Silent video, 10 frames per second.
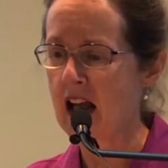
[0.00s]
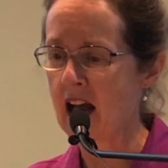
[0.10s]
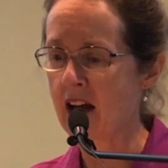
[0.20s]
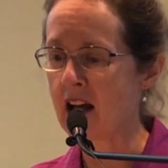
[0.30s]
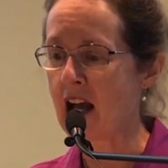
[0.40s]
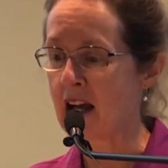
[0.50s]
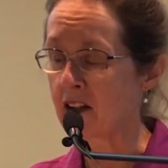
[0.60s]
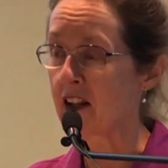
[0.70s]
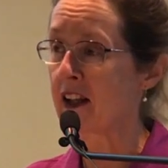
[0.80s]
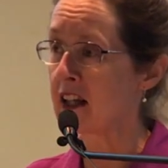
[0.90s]

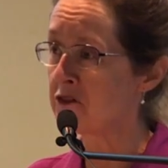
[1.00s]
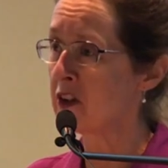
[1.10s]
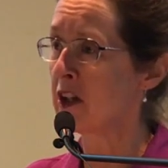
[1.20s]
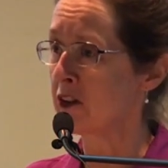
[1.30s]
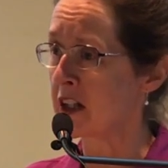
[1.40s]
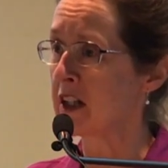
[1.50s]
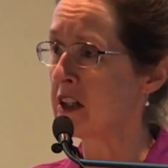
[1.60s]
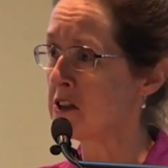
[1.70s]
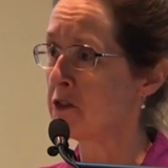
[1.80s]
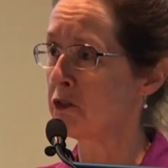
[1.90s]
And they vary
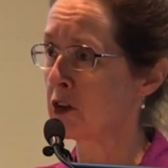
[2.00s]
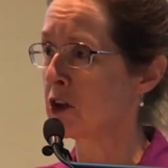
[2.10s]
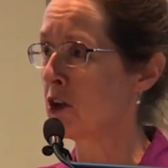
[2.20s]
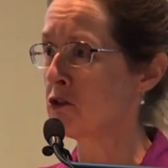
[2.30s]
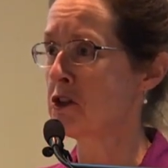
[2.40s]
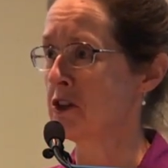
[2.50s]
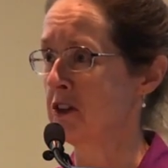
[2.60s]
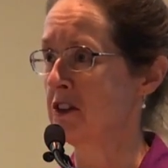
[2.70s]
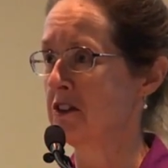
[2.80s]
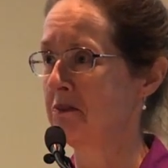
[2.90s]
in different
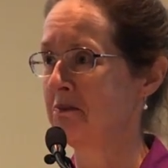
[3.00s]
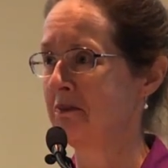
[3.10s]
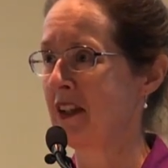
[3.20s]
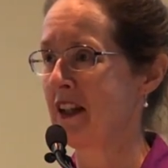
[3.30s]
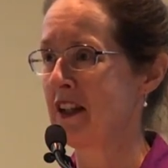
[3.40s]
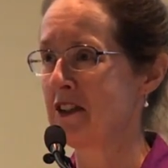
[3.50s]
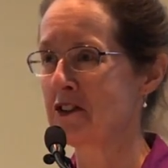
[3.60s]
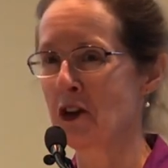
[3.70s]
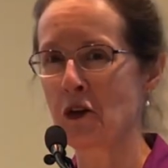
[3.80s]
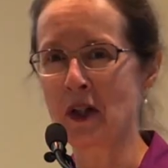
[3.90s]
cultures.
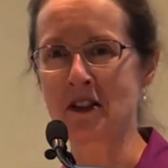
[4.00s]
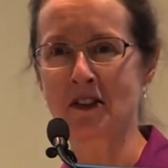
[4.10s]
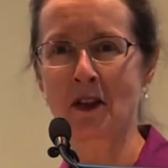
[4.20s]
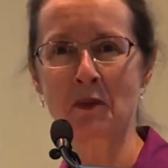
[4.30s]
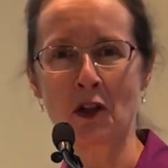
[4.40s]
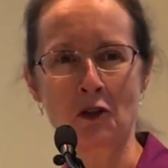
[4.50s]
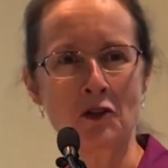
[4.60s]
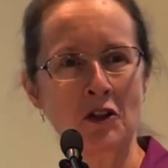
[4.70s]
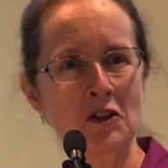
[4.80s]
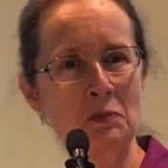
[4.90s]
So in some
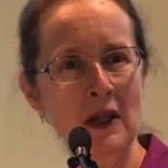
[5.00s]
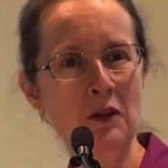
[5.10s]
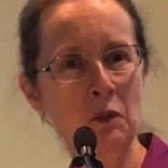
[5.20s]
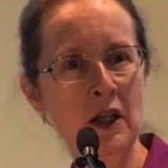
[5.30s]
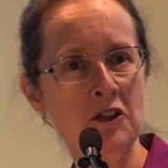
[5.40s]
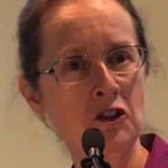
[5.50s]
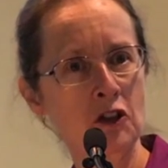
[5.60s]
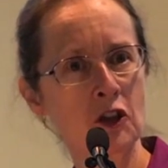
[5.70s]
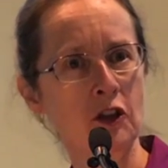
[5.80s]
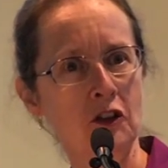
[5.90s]
cultures, men wear
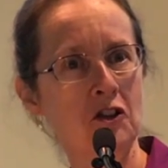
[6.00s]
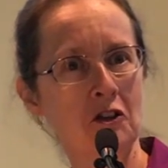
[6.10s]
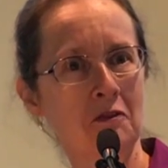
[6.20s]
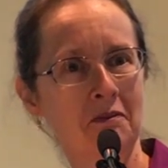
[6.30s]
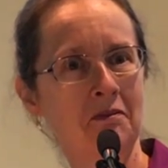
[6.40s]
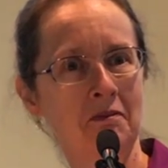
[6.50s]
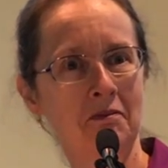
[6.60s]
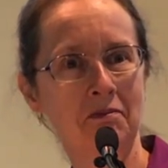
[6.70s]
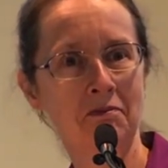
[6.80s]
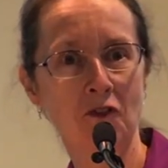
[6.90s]
skirts.
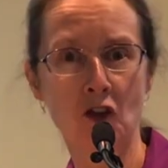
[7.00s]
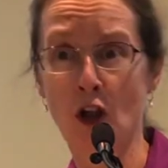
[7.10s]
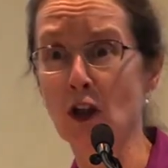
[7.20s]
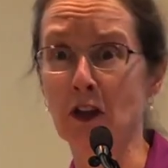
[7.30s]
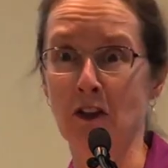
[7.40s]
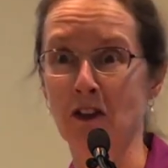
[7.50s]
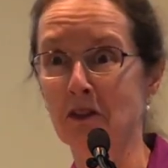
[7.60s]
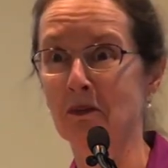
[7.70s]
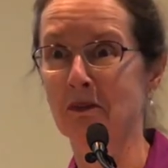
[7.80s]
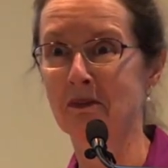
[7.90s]
Scotland,
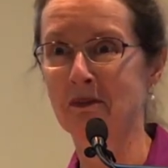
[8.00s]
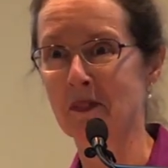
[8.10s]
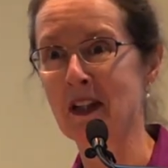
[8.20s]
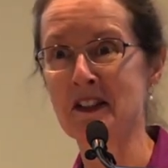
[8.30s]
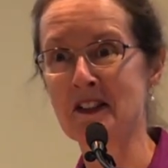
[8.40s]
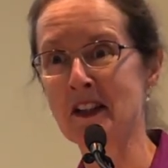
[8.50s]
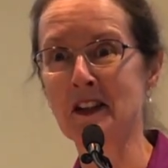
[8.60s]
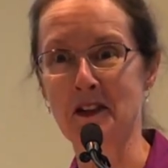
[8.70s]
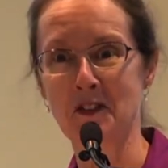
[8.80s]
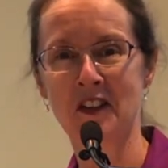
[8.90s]
where our son
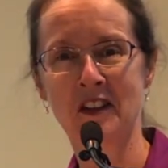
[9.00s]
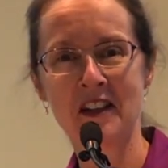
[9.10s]
lives.